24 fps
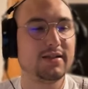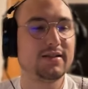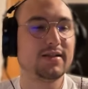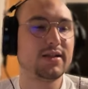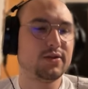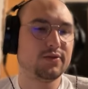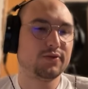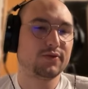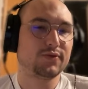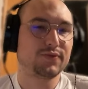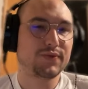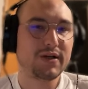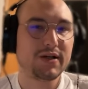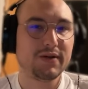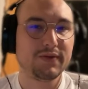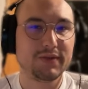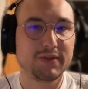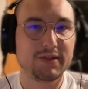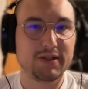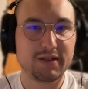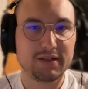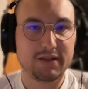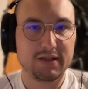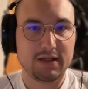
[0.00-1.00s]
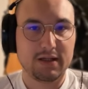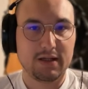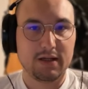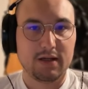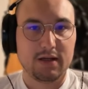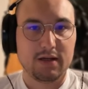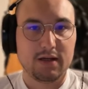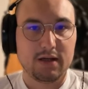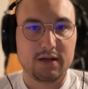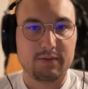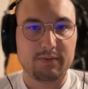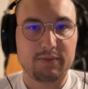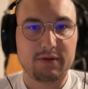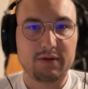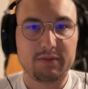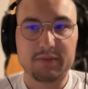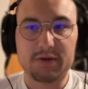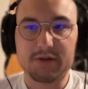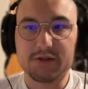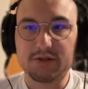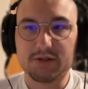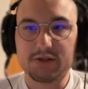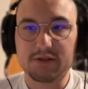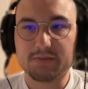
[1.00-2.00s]
sounds rounded, and pretty
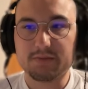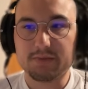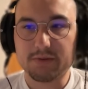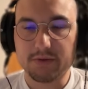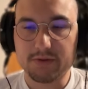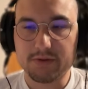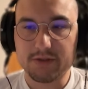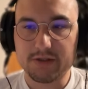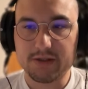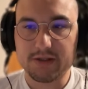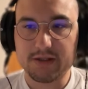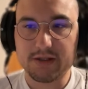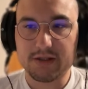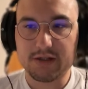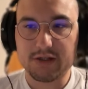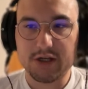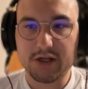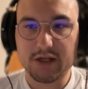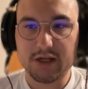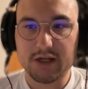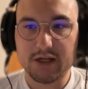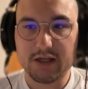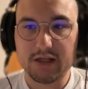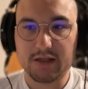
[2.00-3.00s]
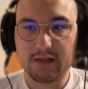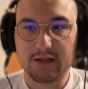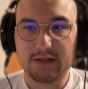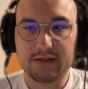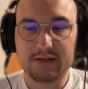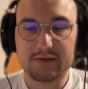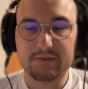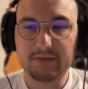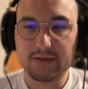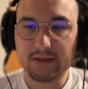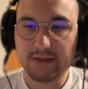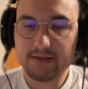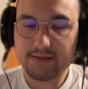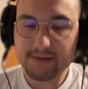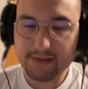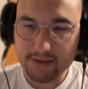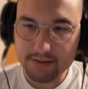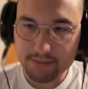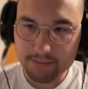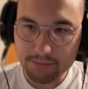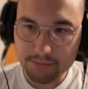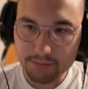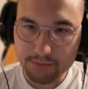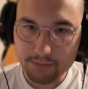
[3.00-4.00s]
much this processing chain, it's really
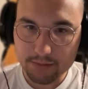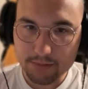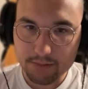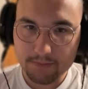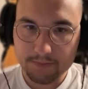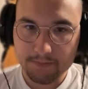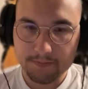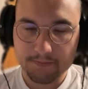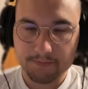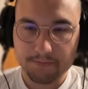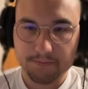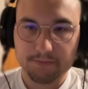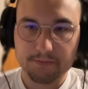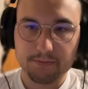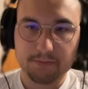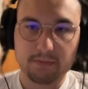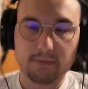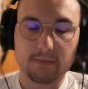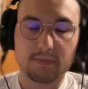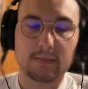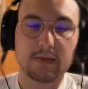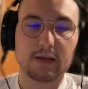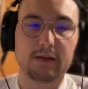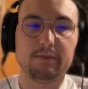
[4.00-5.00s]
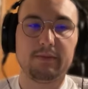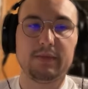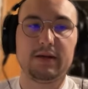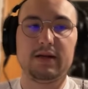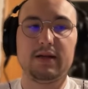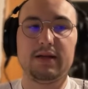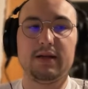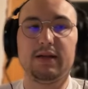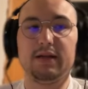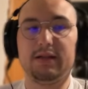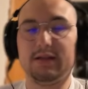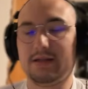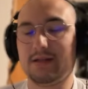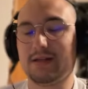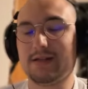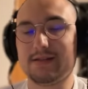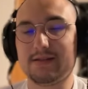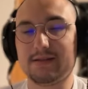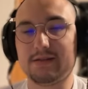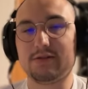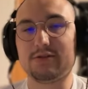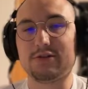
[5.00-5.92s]
simple, but it does the